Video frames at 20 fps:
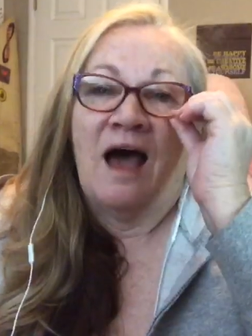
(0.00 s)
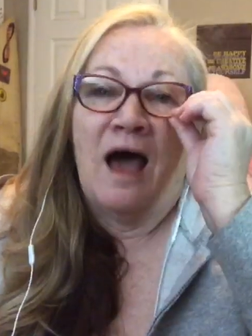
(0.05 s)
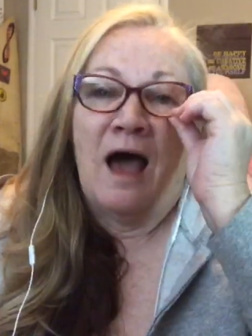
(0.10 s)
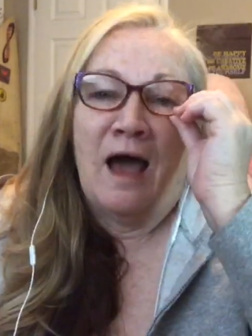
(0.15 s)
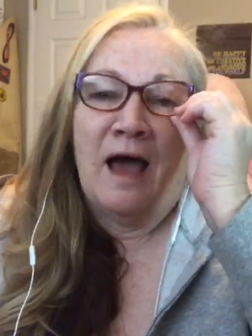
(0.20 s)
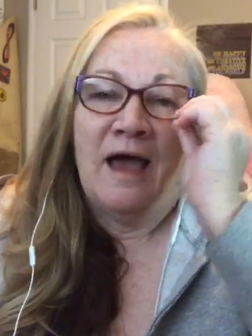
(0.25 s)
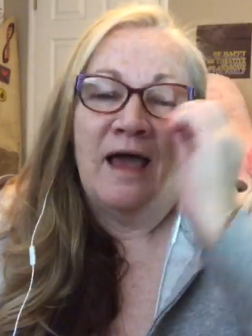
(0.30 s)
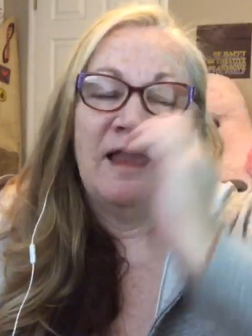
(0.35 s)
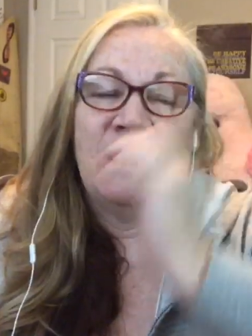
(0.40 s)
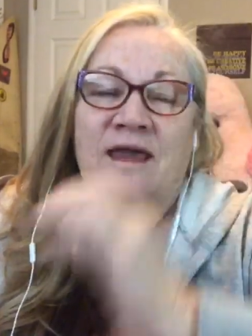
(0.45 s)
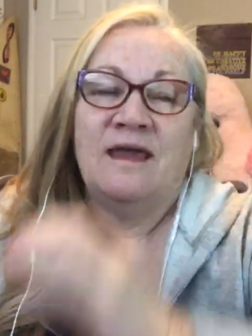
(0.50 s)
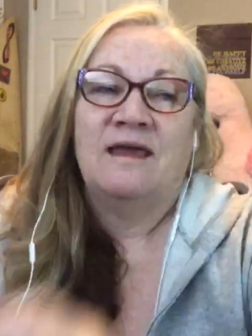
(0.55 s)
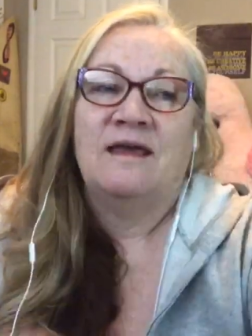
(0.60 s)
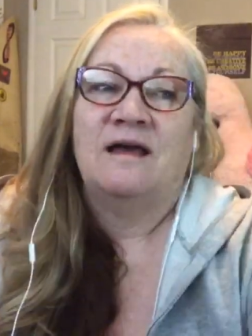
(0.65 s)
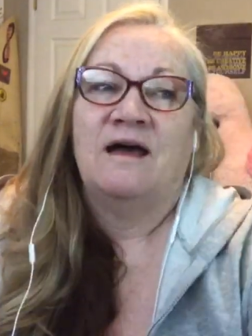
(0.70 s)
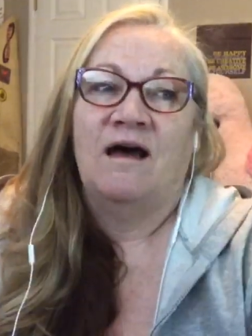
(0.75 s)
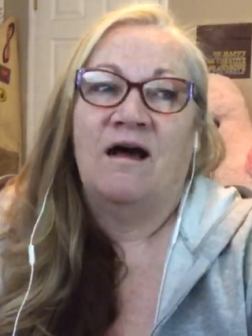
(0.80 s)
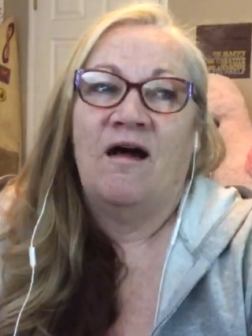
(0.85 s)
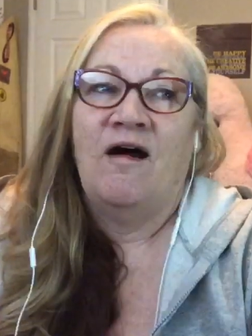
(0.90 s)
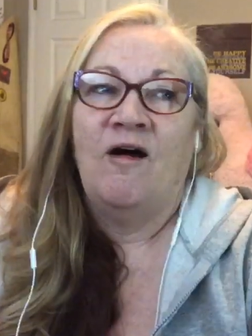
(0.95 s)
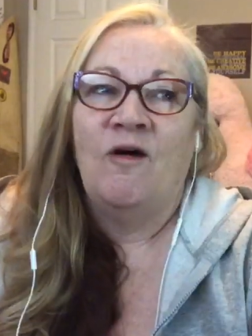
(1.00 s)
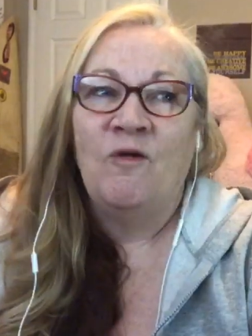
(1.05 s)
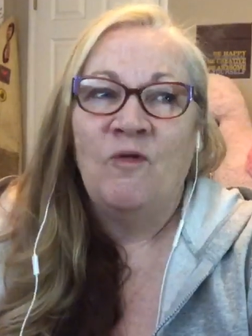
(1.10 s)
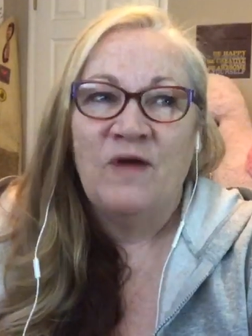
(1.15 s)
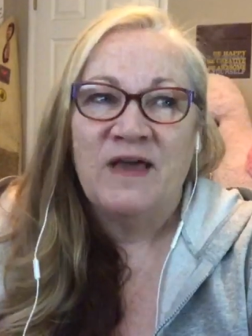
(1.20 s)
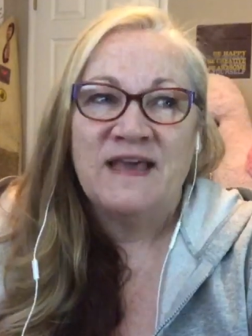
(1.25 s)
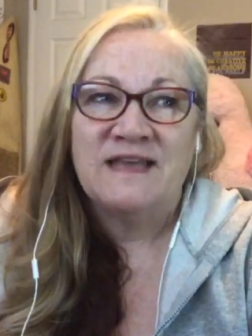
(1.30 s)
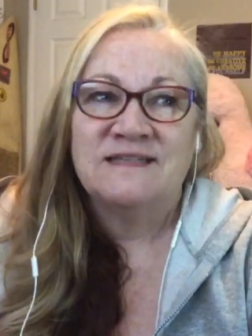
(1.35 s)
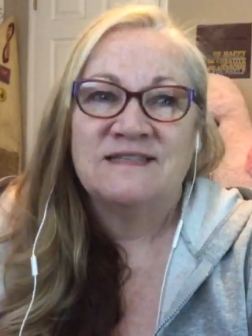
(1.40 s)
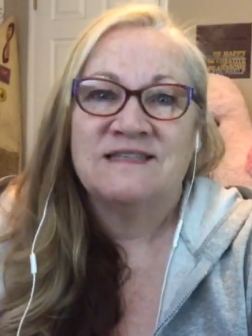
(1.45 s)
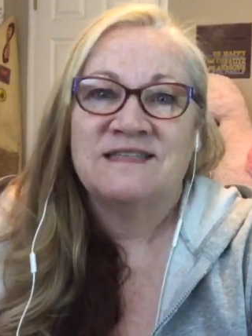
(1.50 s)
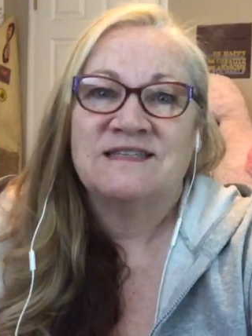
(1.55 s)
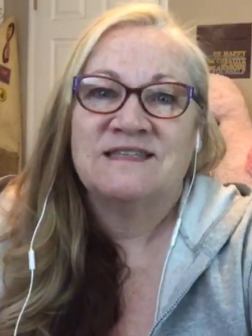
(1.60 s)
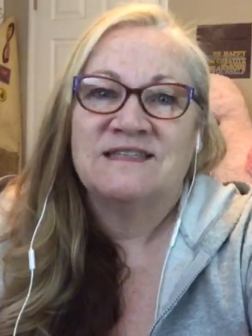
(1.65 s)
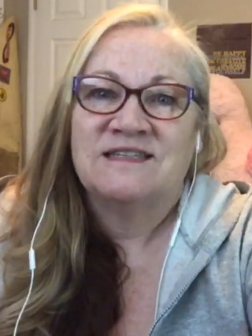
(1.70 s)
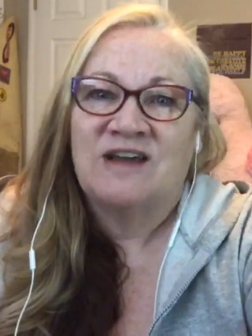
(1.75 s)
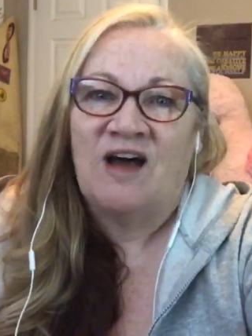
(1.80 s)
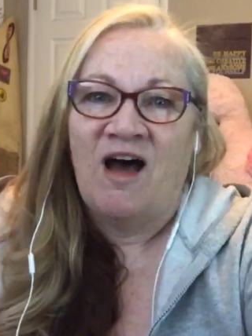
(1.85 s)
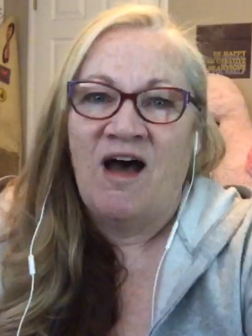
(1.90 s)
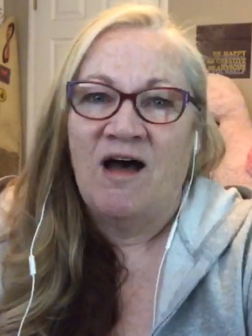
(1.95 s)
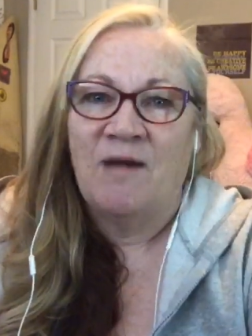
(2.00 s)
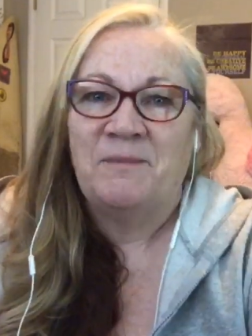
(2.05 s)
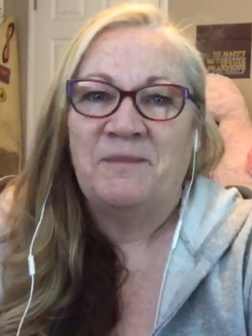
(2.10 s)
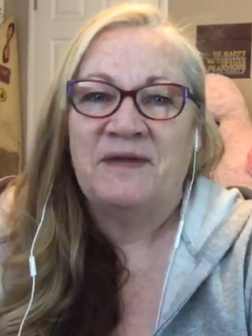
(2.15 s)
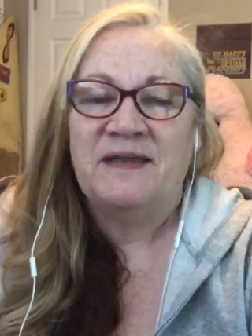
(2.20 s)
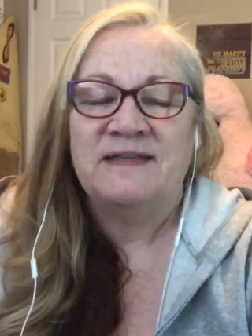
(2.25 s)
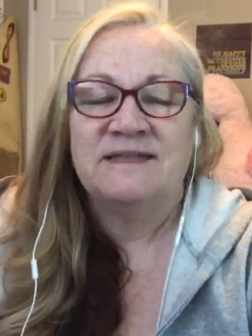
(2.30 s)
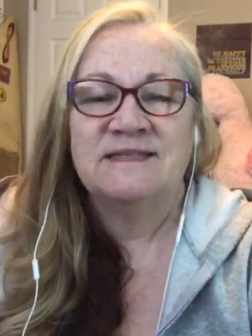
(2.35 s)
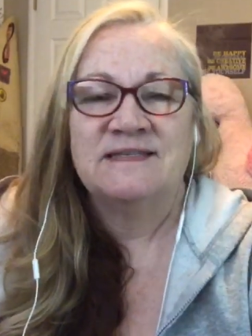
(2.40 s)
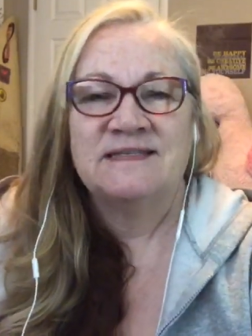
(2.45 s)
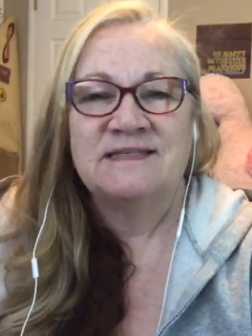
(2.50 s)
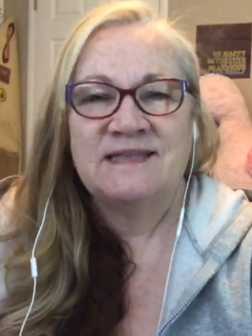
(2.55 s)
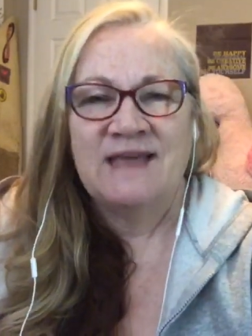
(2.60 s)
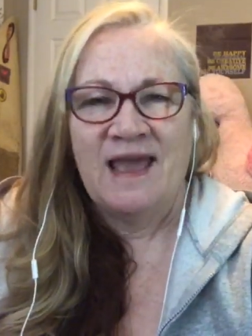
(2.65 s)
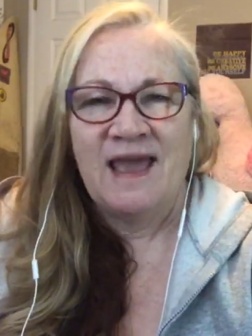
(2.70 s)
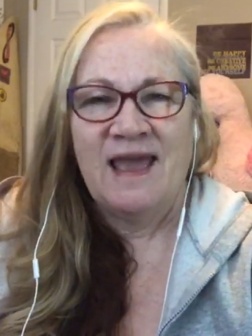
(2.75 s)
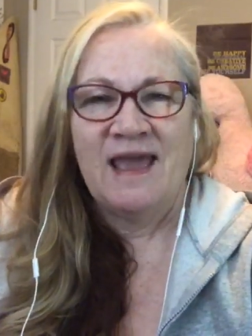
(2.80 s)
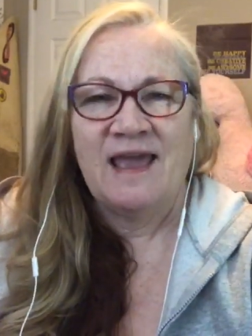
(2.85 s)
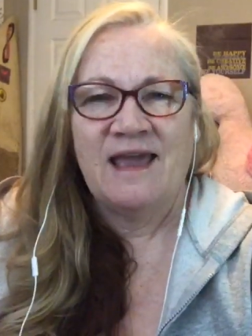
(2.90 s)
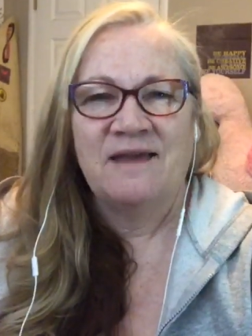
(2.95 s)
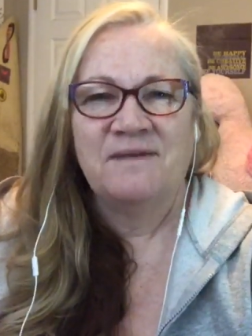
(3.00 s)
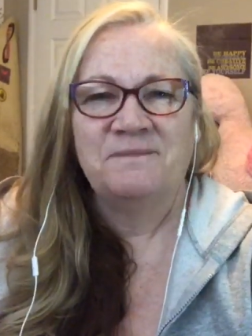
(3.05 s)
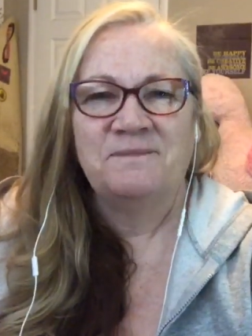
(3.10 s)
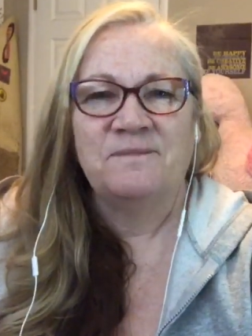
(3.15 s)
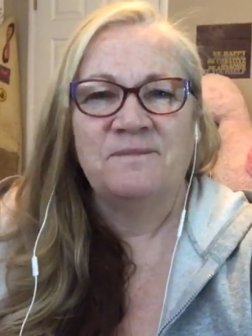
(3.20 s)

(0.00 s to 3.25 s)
I always stop and say,